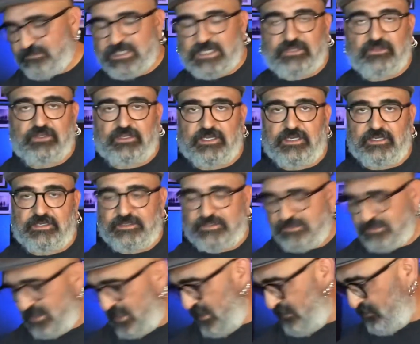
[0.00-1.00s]
a look at an
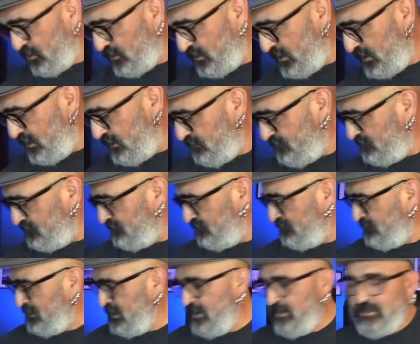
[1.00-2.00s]
example here.
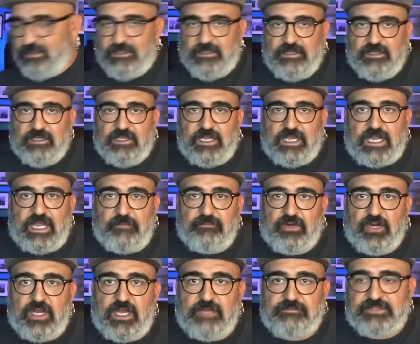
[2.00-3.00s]
I got
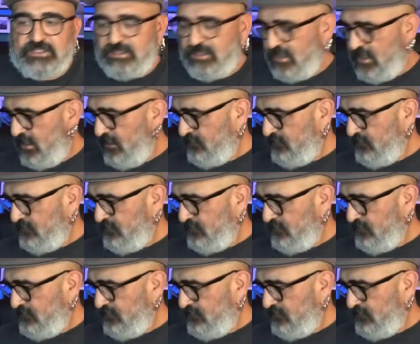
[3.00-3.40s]
props today.